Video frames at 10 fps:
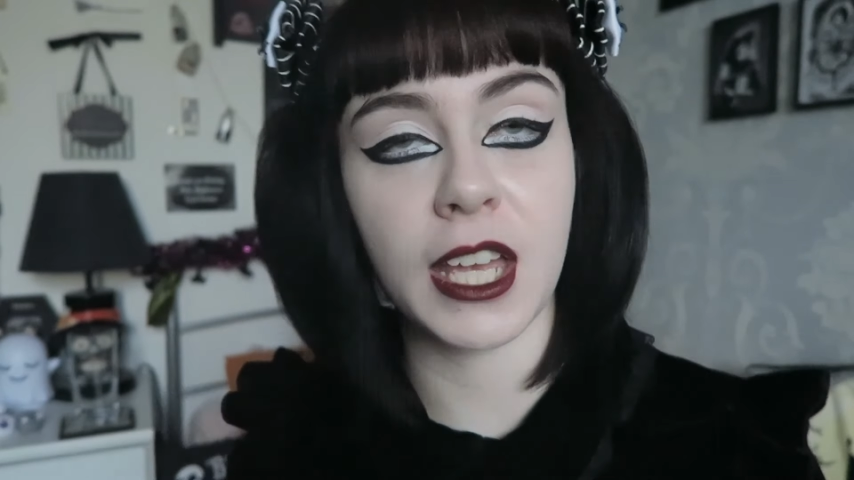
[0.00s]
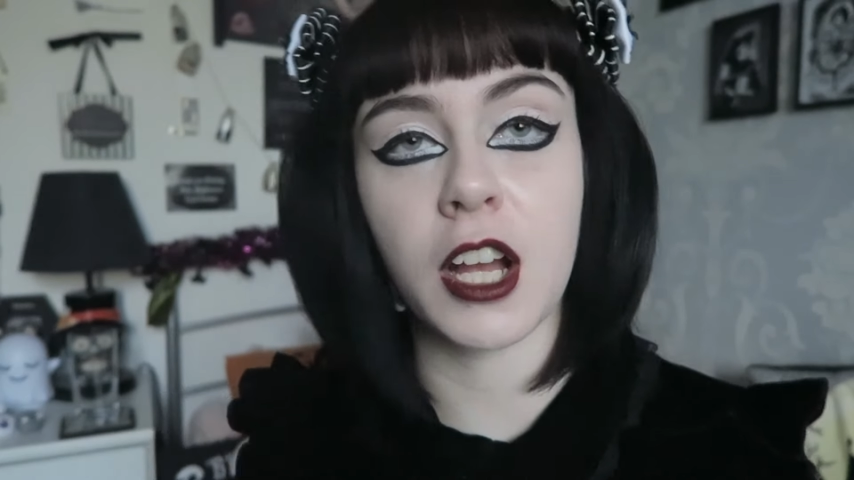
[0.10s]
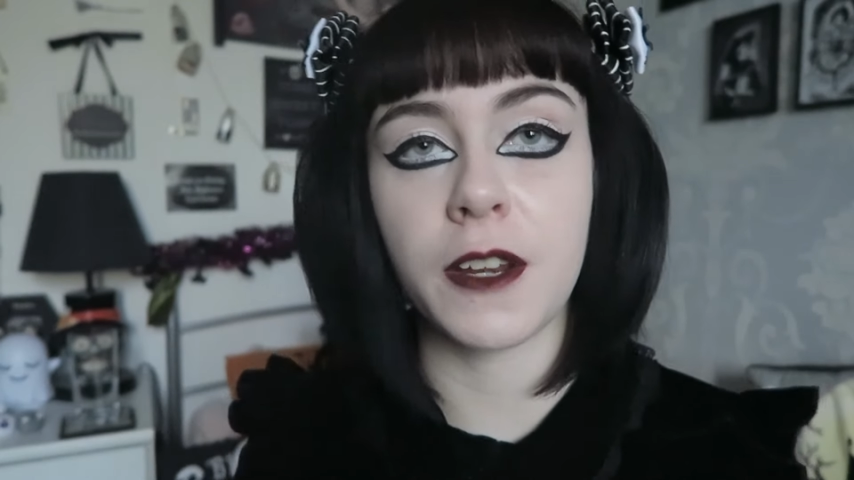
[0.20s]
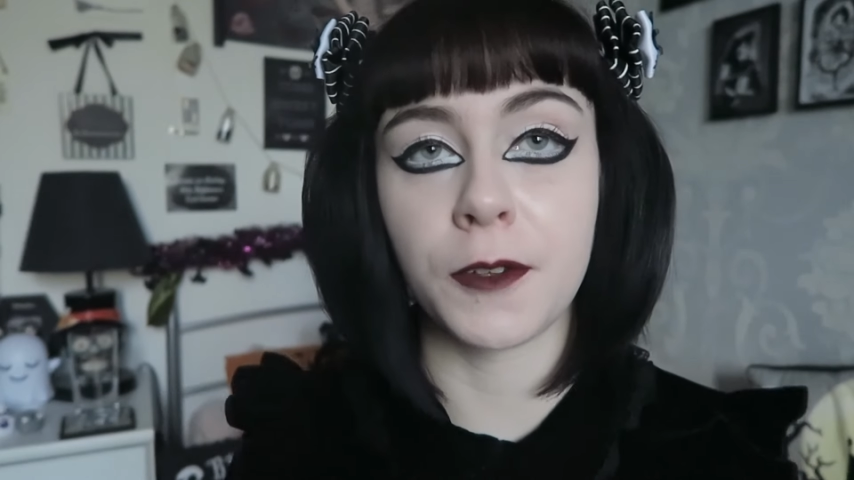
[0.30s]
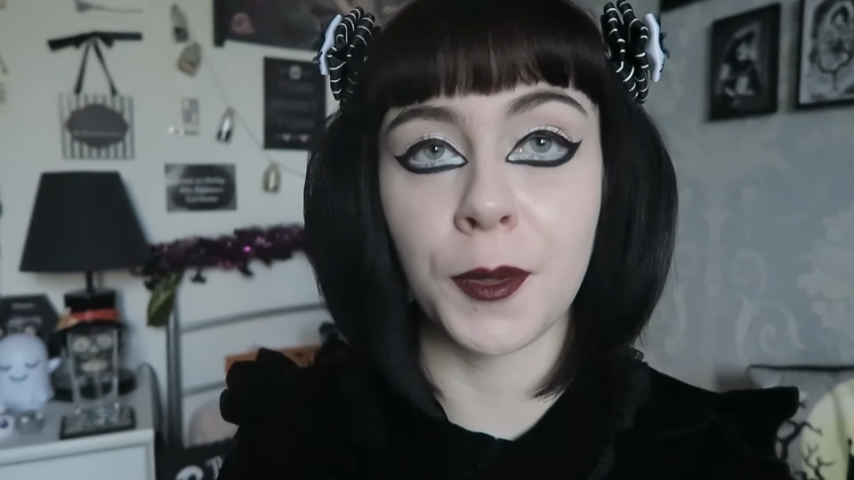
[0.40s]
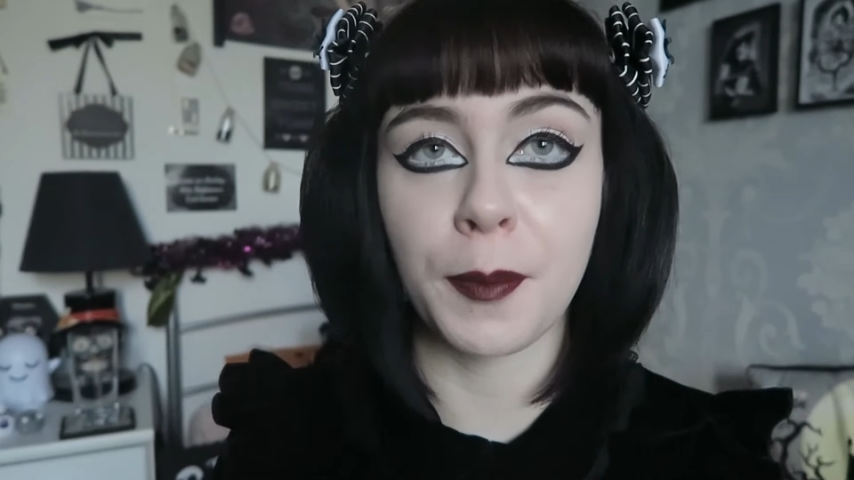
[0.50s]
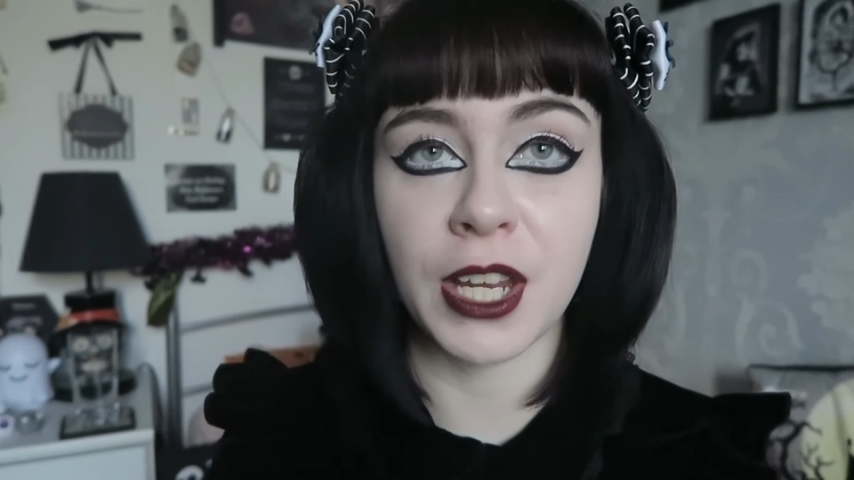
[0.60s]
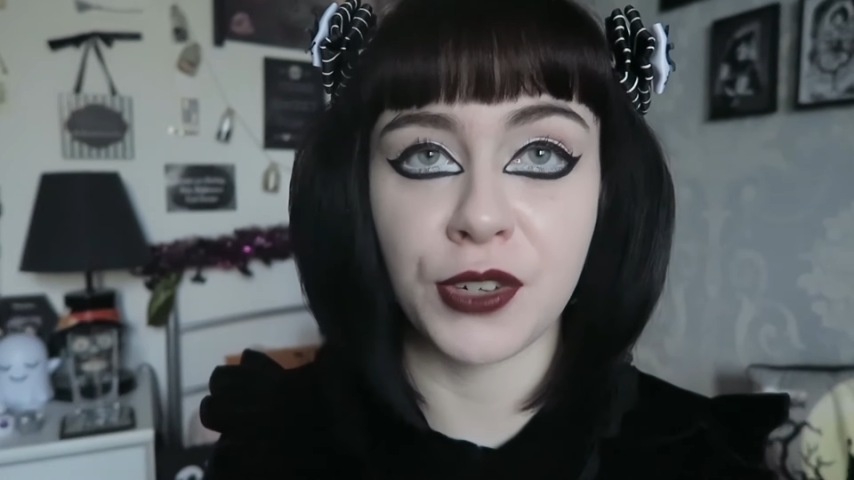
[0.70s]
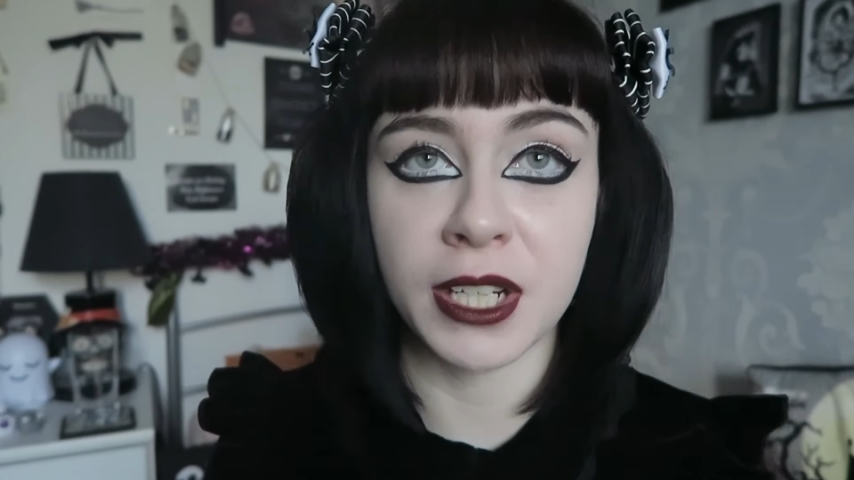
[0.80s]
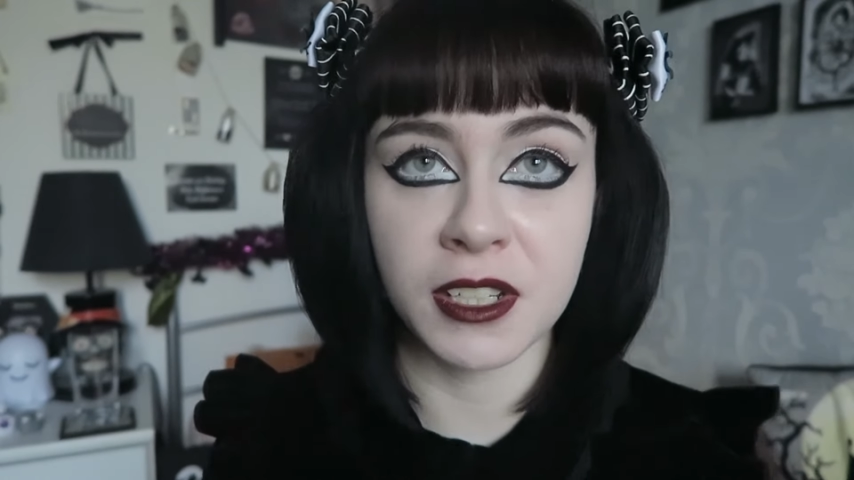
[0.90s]
They're kind of on the
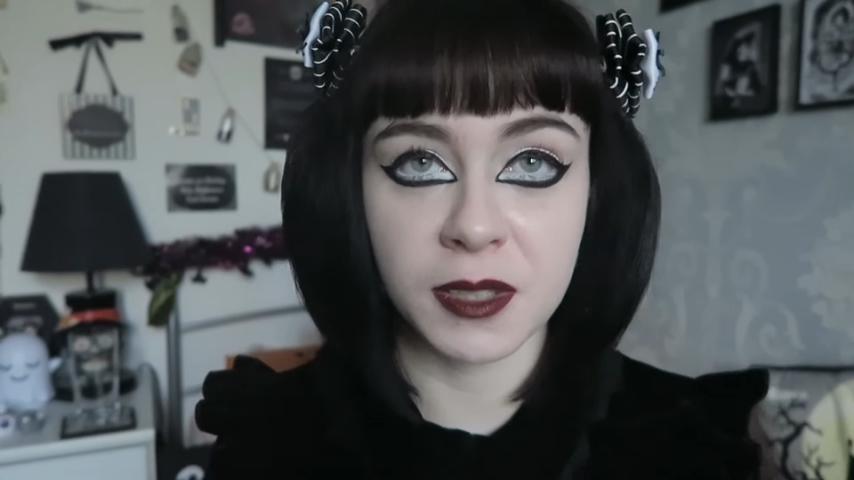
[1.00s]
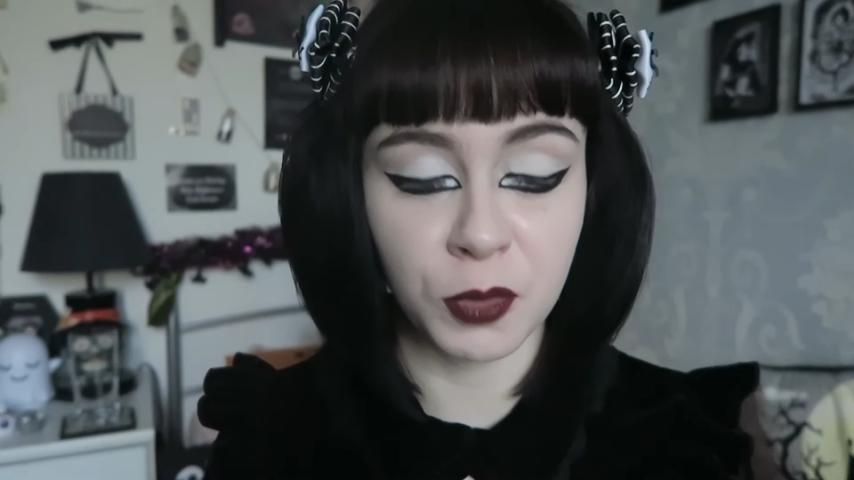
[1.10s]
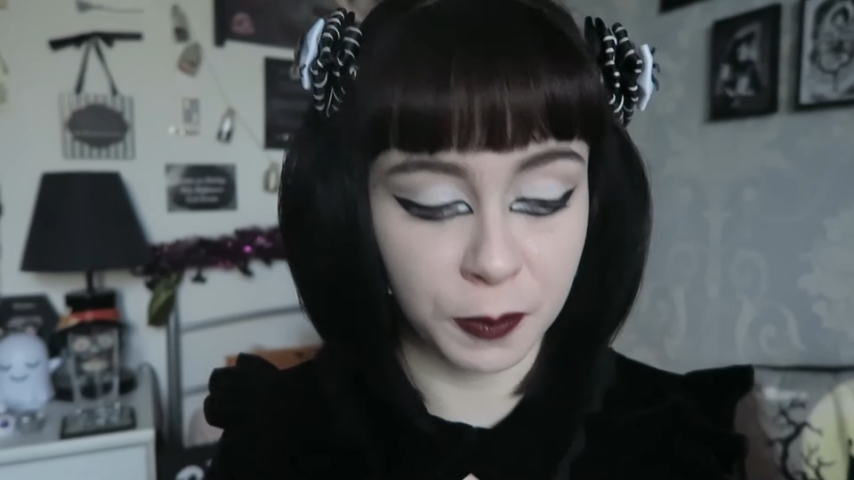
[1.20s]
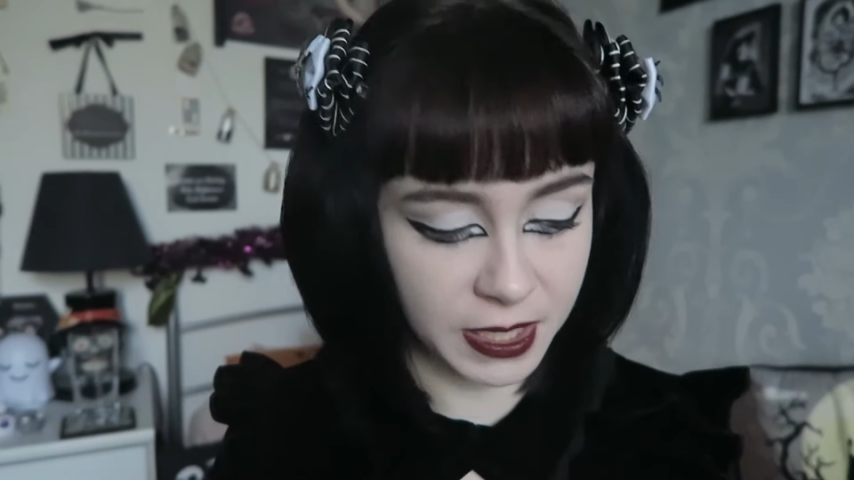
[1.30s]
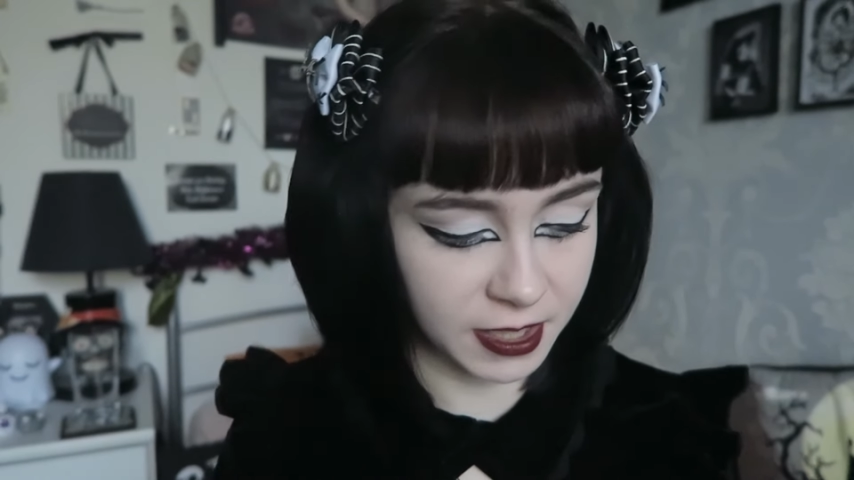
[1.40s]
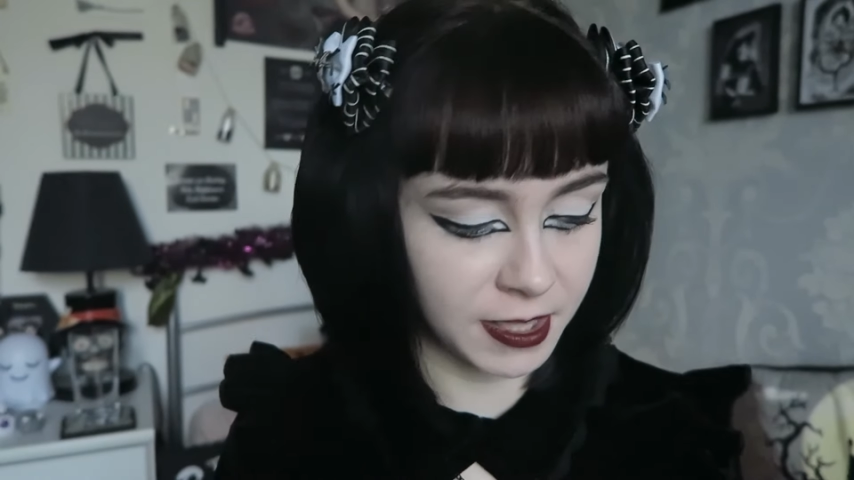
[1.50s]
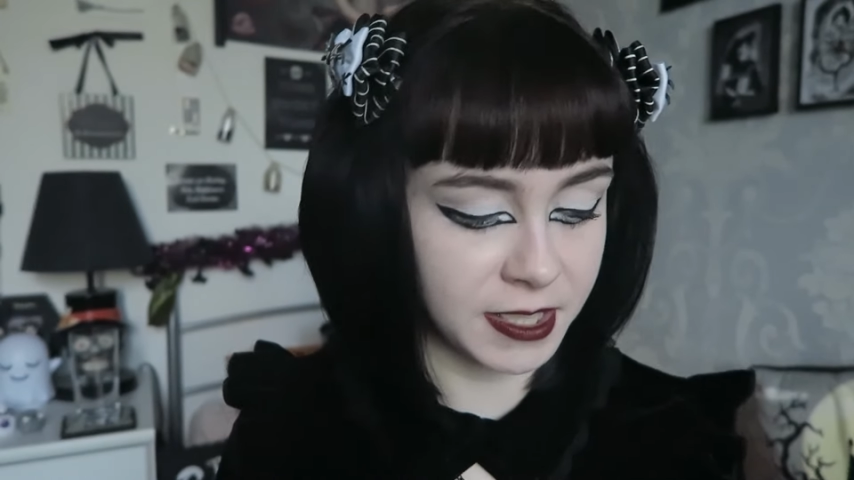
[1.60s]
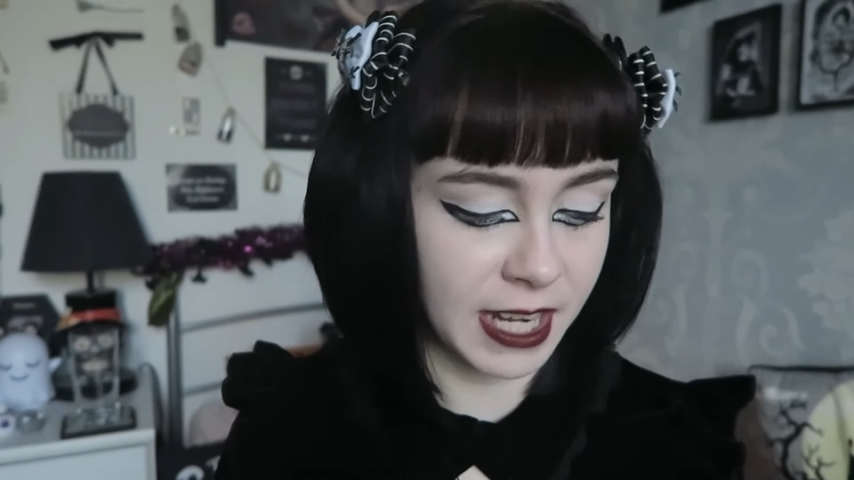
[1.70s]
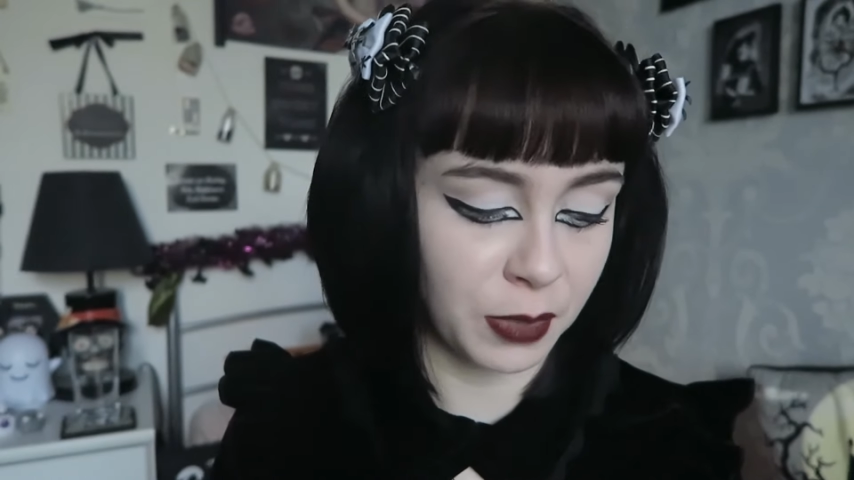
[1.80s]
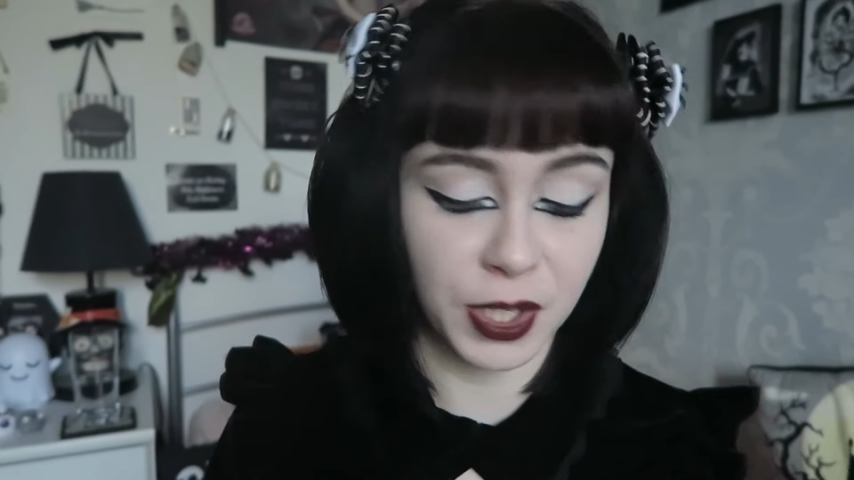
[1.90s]
bigger end of small businesses now.